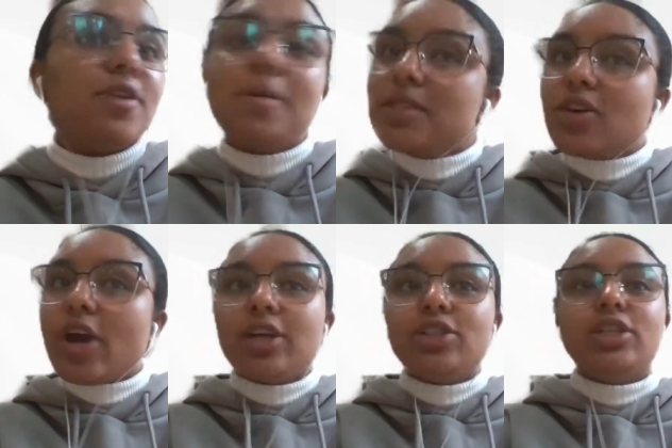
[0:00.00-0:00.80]
from
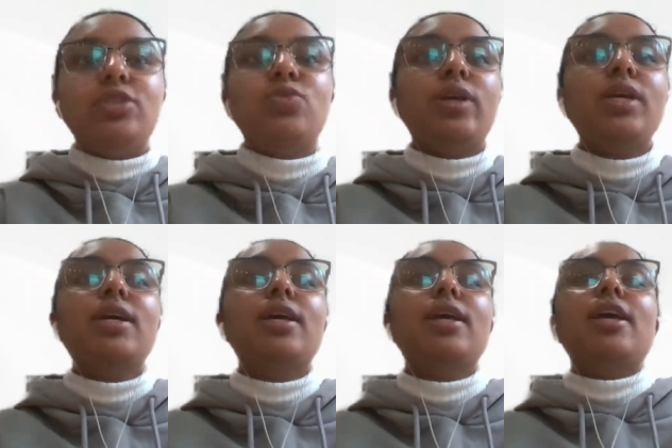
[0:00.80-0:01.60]
scratch this
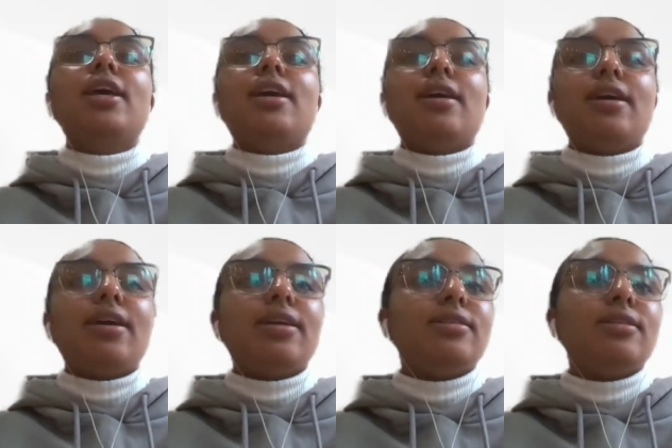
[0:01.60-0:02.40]
week.
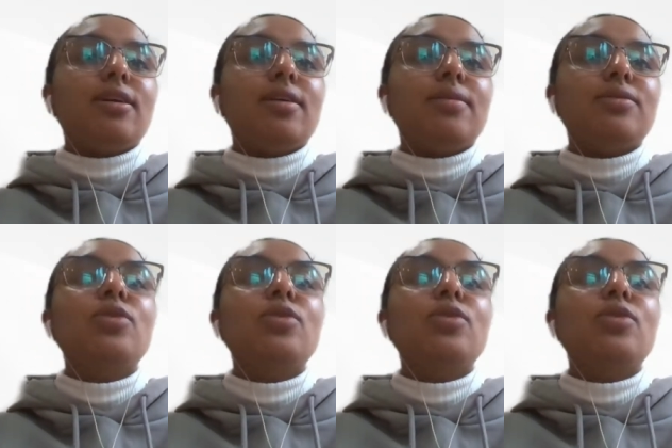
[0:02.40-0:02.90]
And uh,